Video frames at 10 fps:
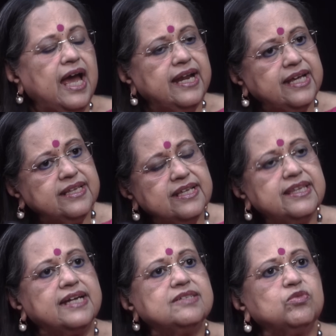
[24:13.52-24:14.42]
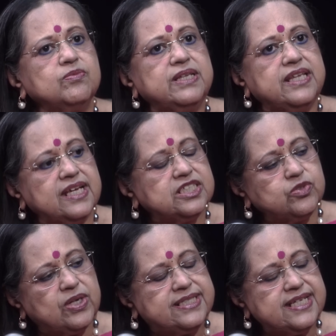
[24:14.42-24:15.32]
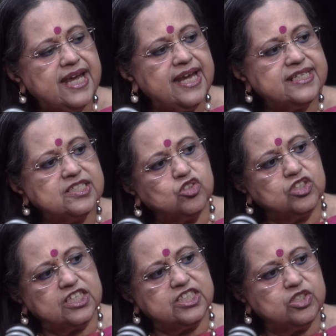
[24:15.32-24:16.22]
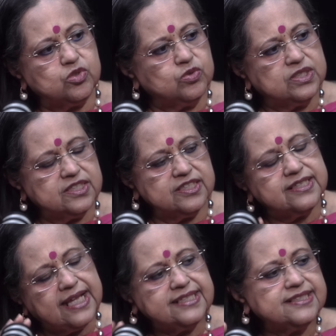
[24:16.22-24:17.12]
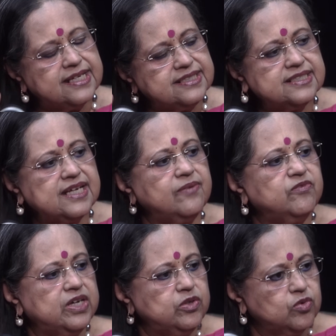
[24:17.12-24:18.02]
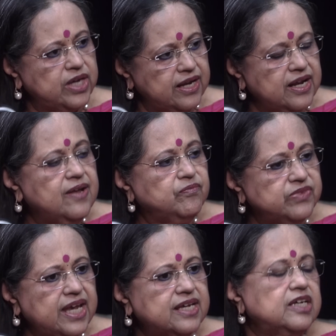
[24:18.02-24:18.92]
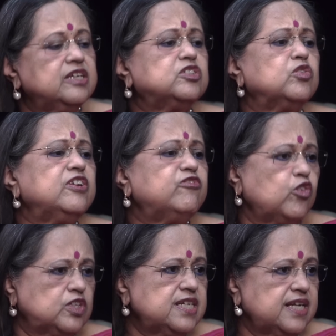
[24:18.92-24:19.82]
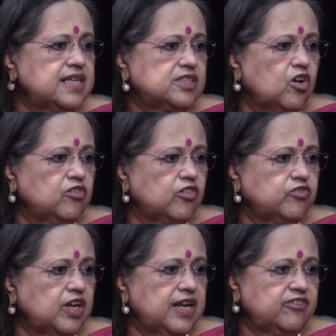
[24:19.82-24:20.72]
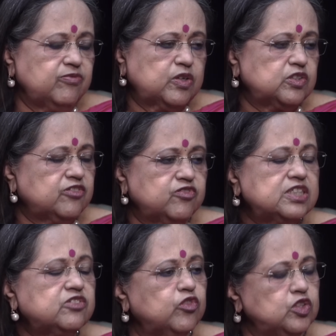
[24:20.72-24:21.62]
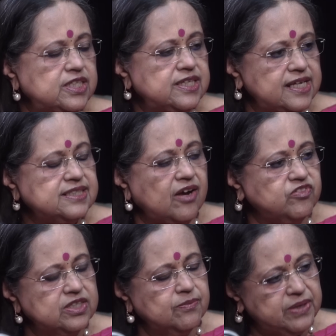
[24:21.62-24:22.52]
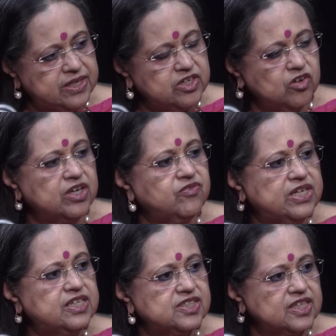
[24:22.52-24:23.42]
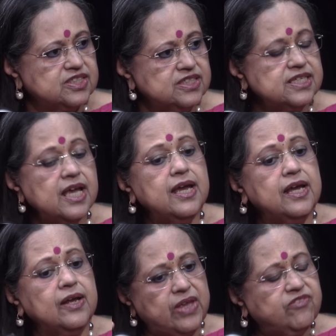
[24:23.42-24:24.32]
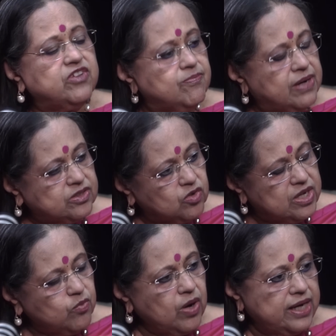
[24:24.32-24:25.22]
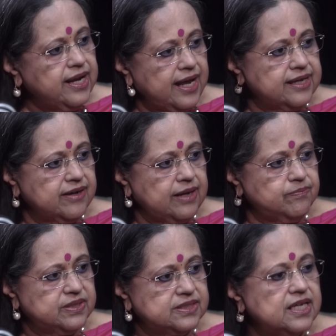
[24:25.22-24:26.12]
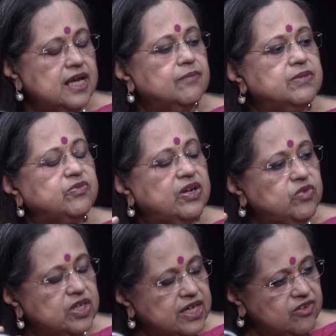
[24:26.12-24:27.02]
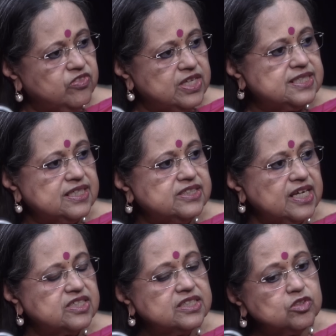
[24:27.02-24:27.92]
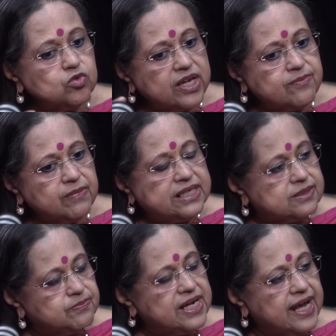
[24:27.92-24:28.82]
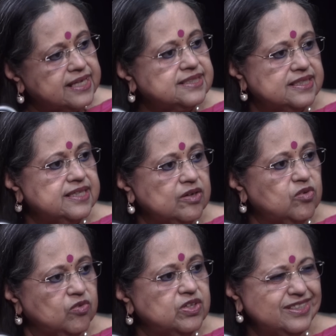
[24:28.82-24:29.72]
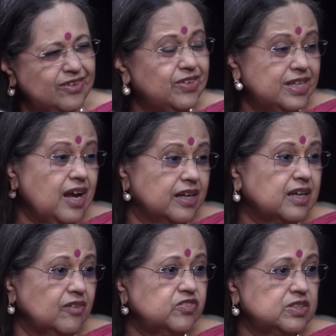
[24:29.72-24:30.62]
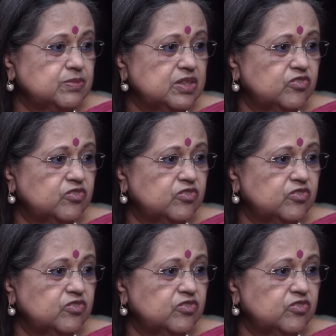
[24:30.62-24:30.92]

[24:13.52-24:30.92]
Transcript: And I think that would be the age 28 to 32. 33. That, that's the time where you can take, it's only 14 days off of your life because the first 14 days after the period you're given injections, every month only one egg ripens. But when we give these injections, you get multiple eggs in the ovaries. They're very uncomfortable,